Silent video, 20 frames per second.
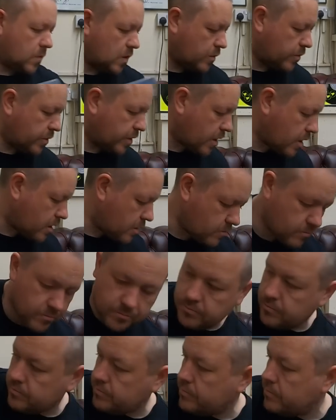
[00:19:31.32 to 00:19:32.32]
There we go.
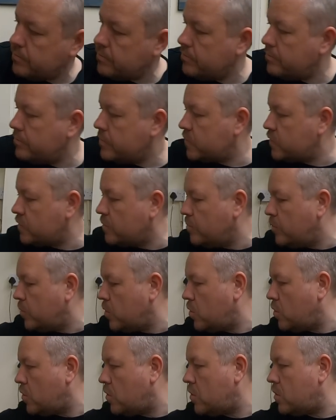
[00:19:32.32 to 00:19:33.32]
Some
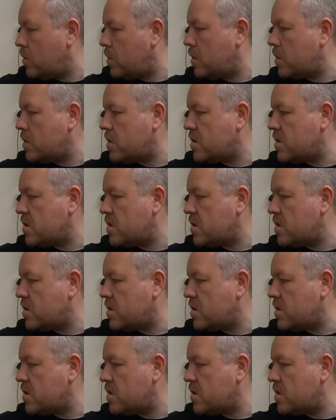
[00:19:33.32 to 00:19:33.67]
more.